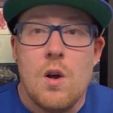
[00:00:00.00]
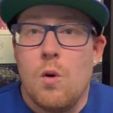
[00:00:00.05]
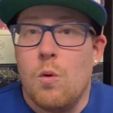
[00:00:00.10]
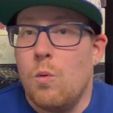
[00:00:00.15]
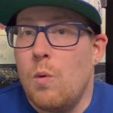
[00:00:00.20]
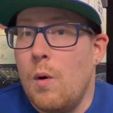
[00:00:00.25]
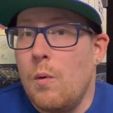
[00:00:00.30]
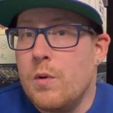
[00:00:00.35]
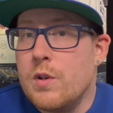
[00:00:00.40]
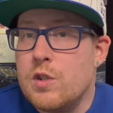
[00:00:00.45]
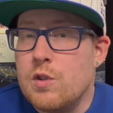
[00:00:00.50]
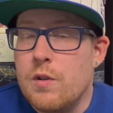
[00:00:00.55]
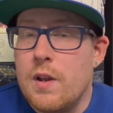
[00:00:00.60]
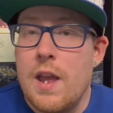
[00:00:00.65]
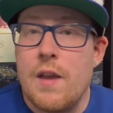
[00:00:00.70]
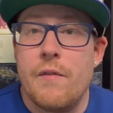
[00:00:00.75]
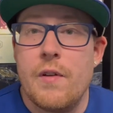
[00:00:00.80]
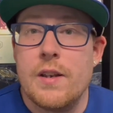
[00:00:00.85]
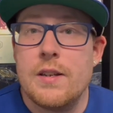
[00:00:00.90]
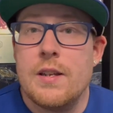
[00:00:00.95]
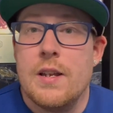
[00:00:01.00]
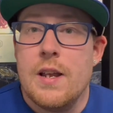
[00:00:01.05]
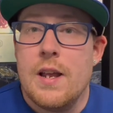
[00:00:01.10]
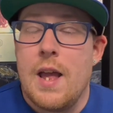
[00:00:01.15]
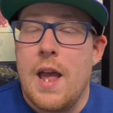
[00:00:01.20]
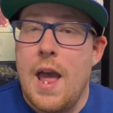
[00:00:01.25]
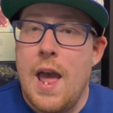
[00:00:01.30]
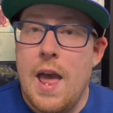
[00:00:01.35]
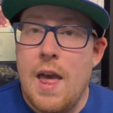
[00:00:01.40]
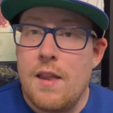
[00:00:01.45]
What would you give it?"
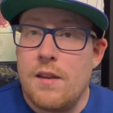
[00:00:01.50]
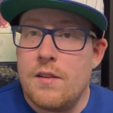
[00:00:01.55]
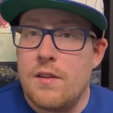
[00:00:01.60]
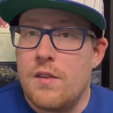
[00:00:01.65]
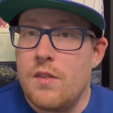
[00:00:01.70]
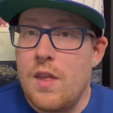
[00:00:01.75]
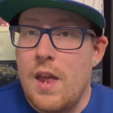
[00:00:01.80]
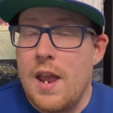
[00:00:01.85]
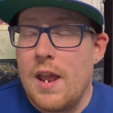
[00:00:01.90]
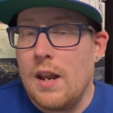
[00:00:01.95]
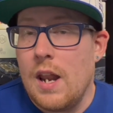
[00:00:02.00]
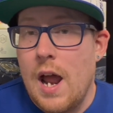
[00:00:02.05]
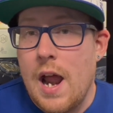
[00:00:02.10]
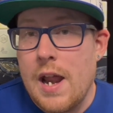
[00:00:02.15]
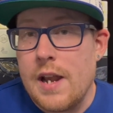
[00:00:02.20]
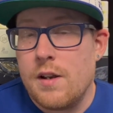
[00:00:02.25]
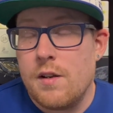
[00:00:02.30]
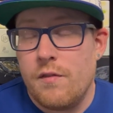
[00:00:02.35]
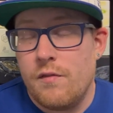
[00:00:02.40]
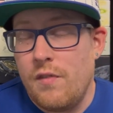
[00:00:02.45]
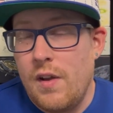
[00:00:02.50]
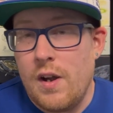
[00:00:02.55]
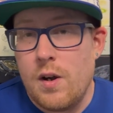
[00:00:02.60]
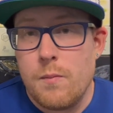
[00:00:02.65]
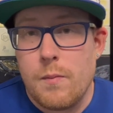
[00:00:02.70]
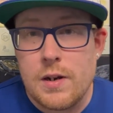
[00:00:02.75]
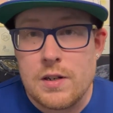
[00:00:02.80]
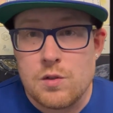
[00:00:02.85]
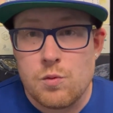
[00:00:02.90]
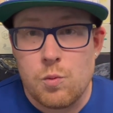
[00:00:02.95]
And they aligned very
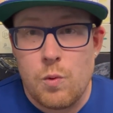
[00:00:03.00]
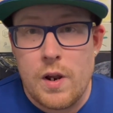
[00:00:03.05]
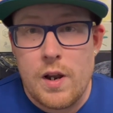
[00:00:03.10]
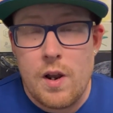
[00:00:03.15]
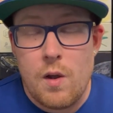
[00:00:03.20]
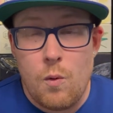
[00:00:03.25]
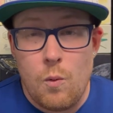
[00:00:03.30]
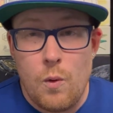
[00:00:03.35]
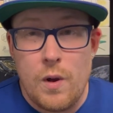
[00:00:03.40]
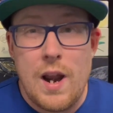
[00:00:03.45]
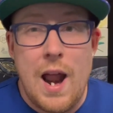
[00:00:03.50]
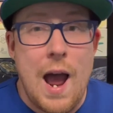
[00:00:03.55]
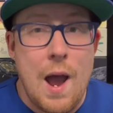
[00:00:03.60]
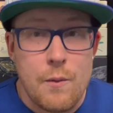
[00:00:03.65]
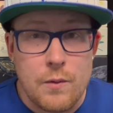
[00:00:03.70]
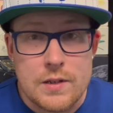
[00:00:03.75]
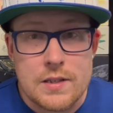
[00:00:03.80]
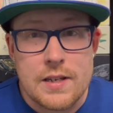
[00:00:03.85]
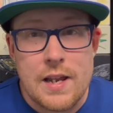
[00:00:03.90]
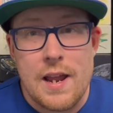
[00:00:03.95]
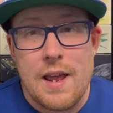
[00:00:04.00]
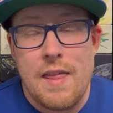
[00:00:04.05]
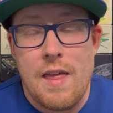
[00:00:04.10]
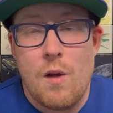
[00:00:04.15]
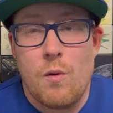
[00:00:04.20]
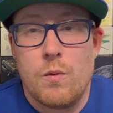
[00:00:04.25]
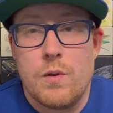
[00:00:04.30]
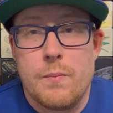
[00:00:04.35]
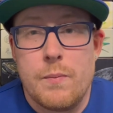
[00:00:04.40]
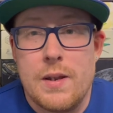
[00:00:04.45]
much what what I would say, and
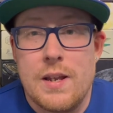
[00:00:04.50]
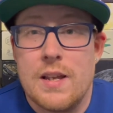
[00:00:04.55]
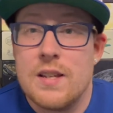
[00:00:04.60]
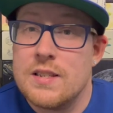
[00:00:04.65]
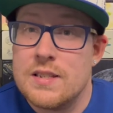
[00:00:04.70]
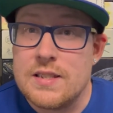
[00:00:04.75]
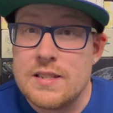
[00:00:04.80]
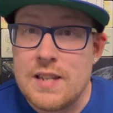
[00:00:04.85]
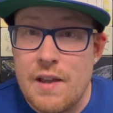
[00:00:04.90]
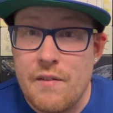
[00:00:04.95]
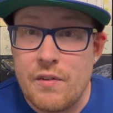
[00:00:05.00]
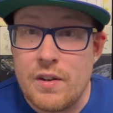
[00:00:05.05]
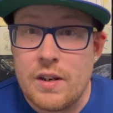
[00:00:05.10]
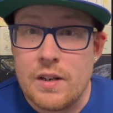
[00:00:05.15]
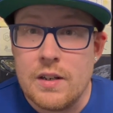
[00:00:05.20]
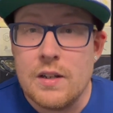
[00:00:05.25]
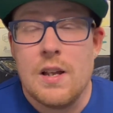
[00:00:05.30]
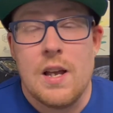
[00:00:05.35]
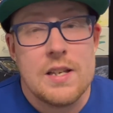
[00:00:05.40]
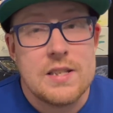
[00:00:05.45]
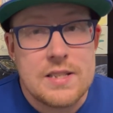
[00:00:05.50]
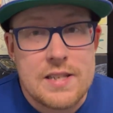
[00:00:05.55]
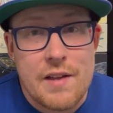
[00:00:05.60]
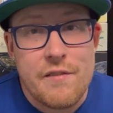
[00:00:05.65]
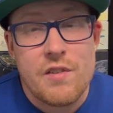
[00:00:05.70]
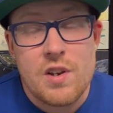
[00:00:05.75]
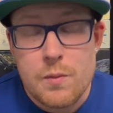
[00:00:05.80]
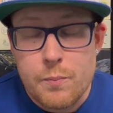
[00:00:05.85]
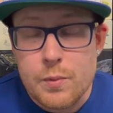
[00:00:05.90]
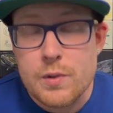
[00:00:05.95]
that would be a seven, a
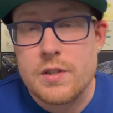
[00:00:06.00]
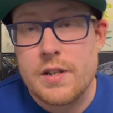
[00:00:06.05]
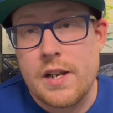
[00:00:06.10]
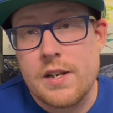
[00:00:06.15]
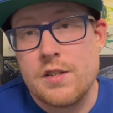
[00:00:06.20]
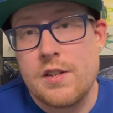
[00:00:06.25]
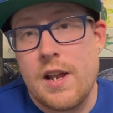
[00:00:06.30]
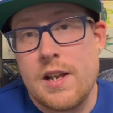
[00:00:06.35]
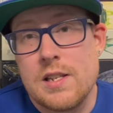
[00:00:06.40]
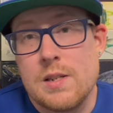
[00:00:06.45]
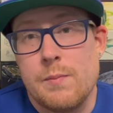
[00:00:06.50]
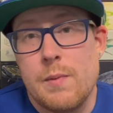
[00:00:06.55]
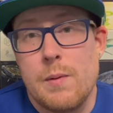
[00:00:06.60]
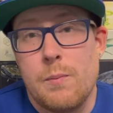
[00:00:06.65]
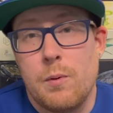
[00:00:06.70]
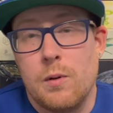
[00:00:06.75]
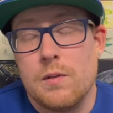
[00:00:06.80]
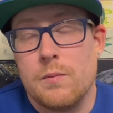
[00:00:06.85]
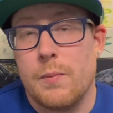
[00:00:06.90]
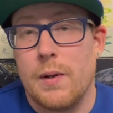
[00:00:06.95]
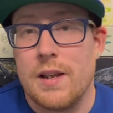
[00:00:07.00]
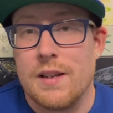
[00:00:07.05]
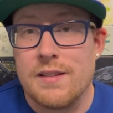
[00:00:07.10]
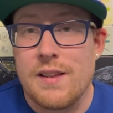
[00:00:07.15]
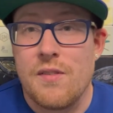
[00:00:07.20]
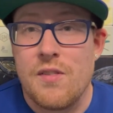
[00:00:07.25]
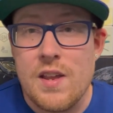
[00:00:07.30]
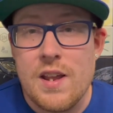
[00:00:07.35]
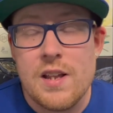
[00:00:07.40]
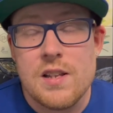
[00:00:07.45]
seventy percent chance of meeples because
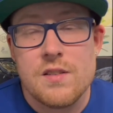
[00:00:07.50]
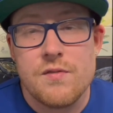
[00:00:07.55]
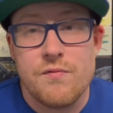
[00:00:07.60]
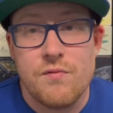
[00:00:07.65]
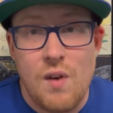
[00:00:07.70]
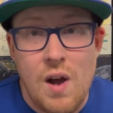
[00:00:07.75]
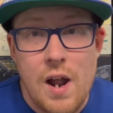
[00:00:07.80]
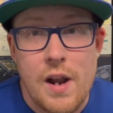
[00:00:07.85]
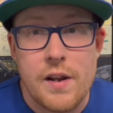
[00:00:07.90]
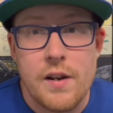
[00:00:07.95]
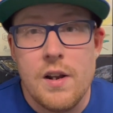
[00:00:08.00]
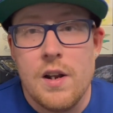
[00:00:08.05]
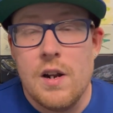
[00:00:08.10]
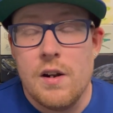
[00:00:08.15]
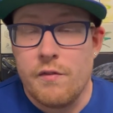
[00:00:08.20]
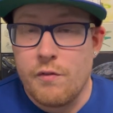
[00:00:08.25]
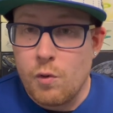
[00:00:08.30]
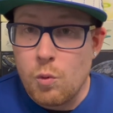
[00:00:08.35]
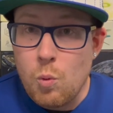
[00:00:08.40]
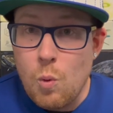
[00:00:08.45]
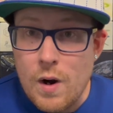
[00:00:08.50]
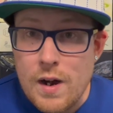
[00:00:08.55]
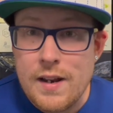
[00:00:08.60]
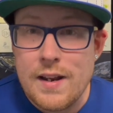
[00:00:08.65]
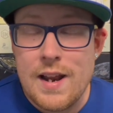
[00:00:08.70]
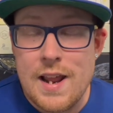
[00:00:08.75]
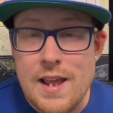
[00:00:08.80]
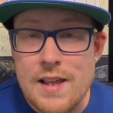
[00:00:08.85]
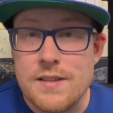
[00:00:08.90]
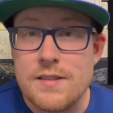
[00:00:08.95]
I think it's fun for what
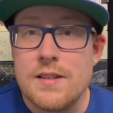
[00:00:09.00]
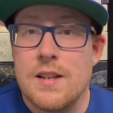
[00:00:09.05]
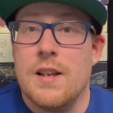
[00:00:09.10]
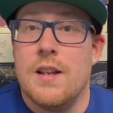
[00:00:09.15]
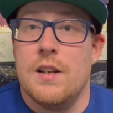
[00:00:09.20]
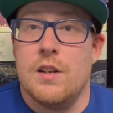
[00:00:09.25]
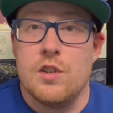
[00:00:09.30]
it is.